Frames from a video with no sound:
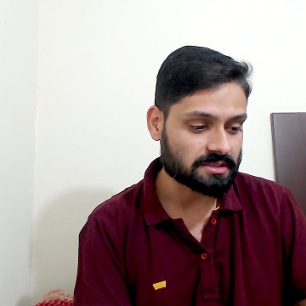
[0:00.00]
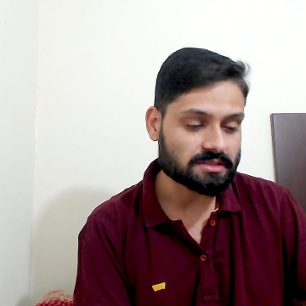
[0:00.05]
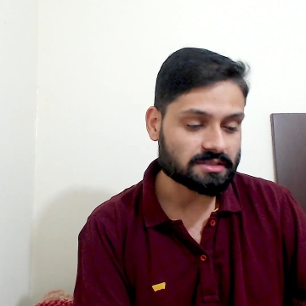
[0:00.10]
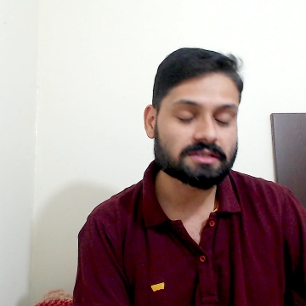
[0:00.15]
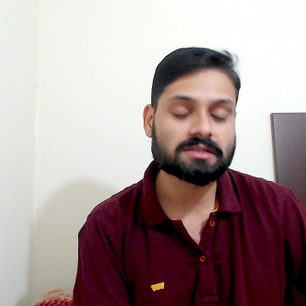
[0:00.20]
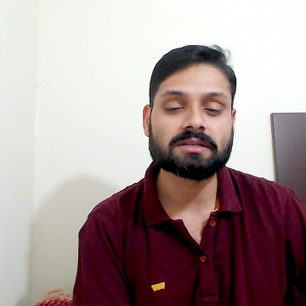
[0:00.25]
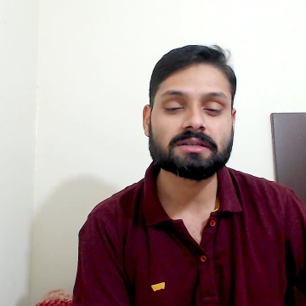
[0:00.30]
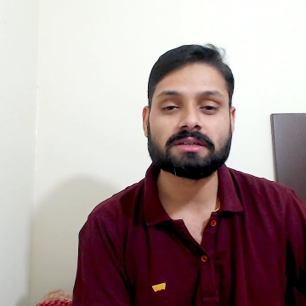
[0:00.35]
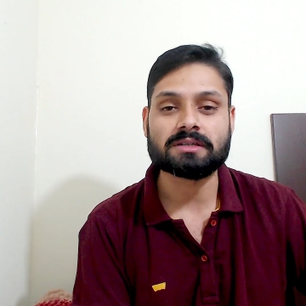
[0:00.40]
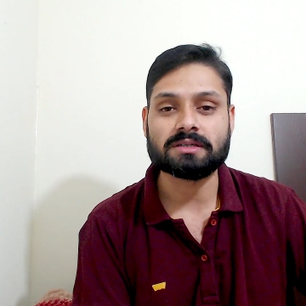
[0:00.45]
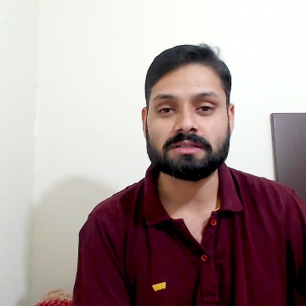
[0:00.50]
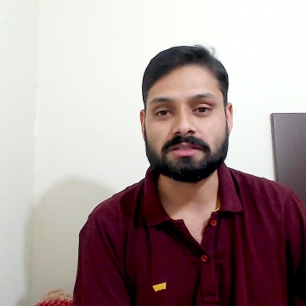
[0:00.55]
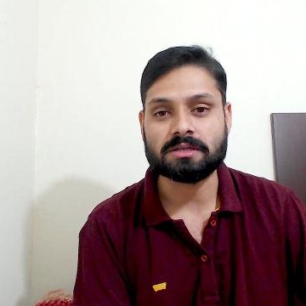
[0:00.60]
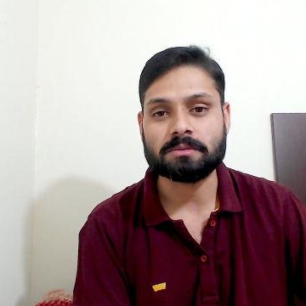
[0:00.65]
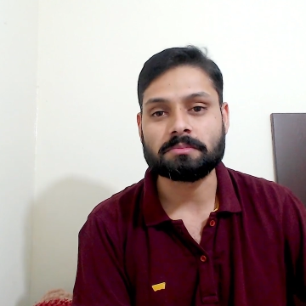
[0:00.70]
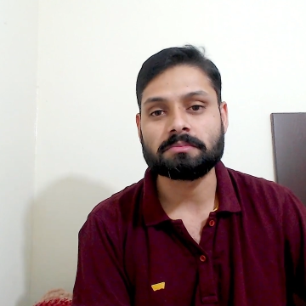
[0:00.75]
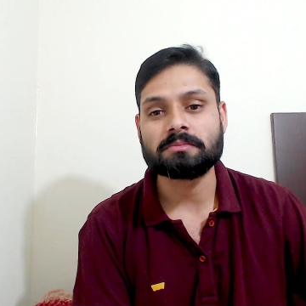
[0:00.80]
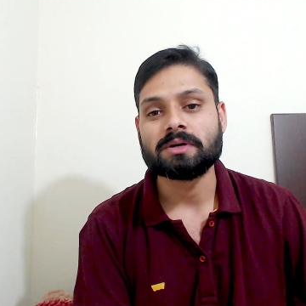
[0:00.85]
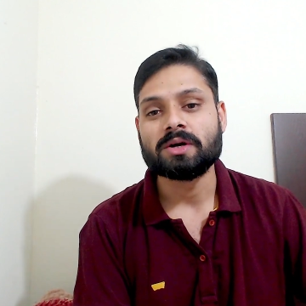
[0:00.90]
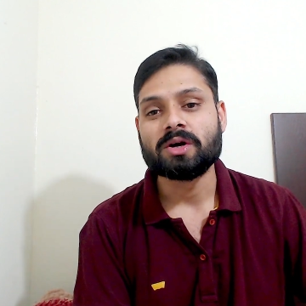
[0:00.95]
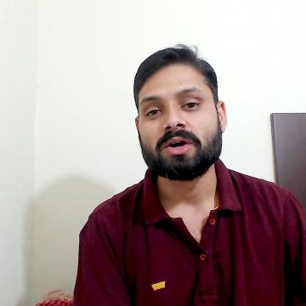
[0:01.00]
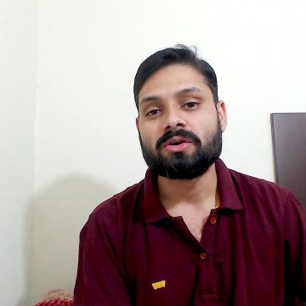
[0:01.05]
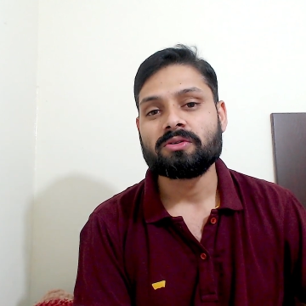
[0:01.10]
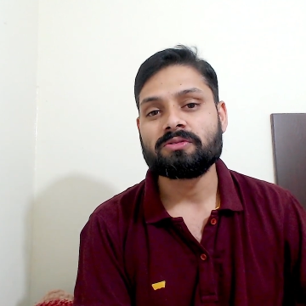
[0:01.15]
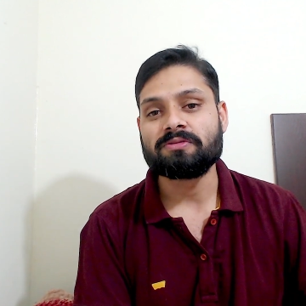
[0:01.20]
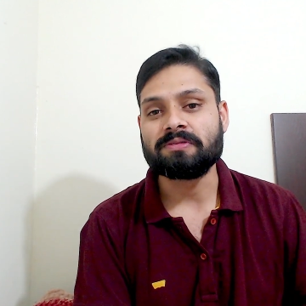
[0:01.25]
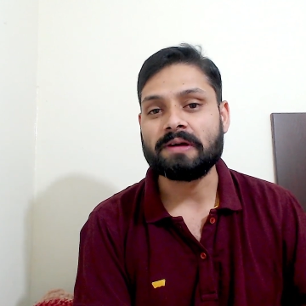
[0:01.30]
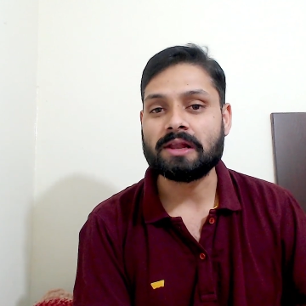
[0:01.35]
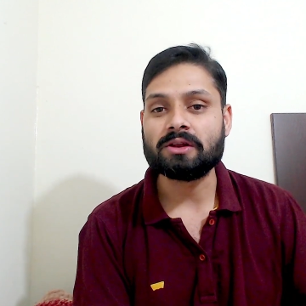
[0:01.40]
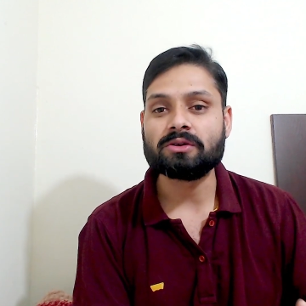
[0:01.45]
other some
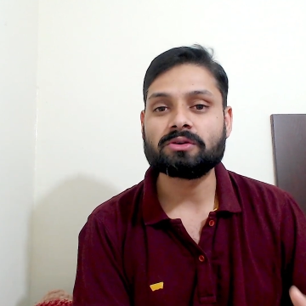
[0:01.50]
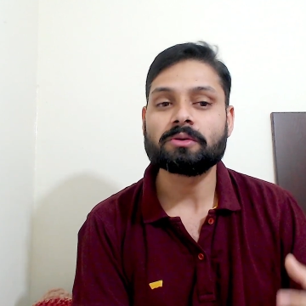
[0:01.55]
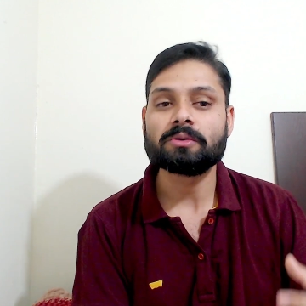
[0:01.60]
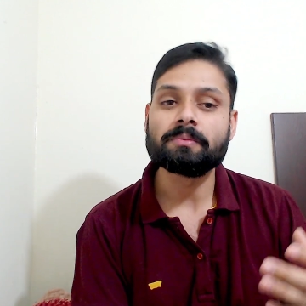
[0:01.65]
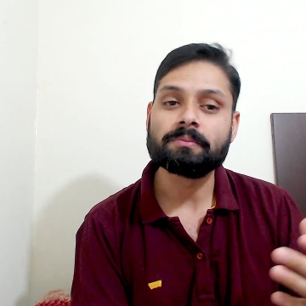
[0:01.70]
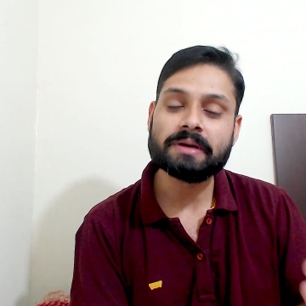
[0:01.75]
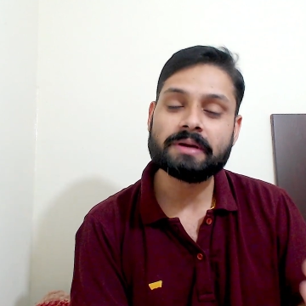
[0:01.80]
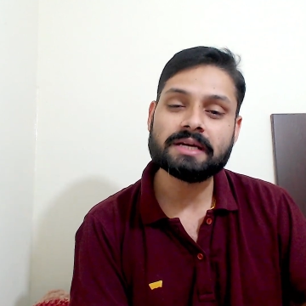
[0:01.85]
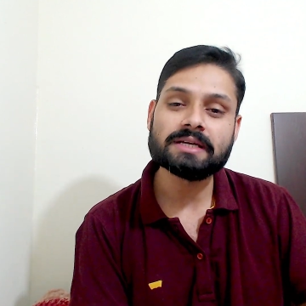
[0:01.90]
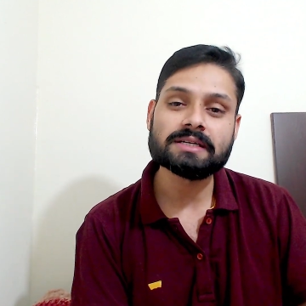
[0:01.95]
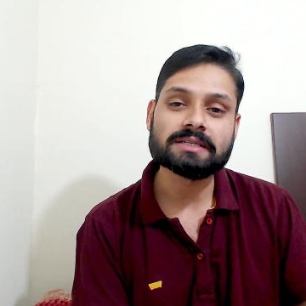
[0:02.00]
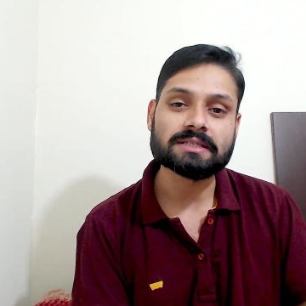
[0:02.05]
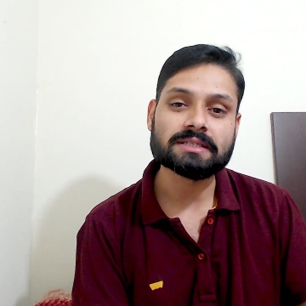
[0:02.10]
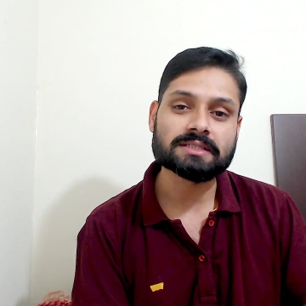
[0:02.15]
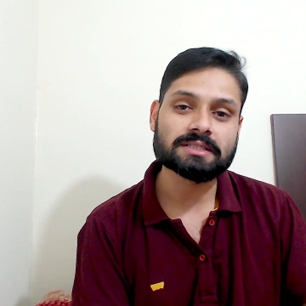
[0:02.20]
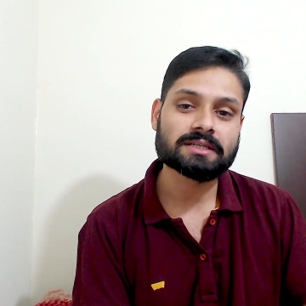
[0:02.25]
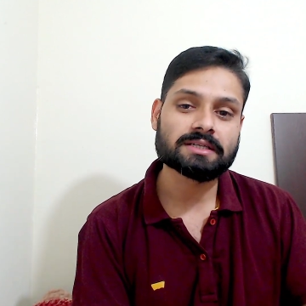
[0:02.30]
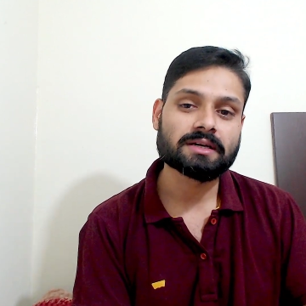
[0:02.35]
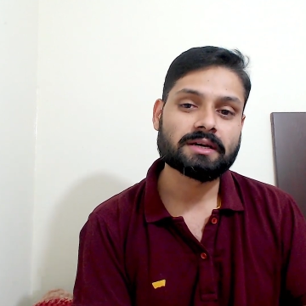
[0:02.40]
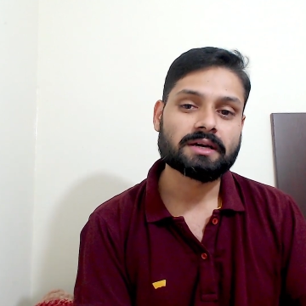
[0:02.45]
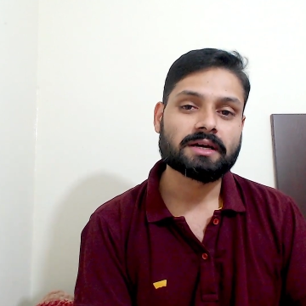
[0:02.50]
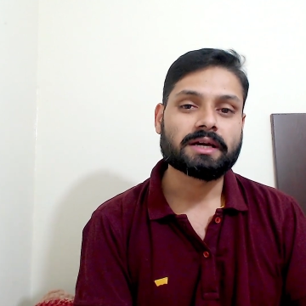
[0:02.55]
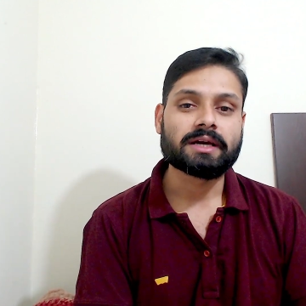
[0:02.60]
fellow beginners,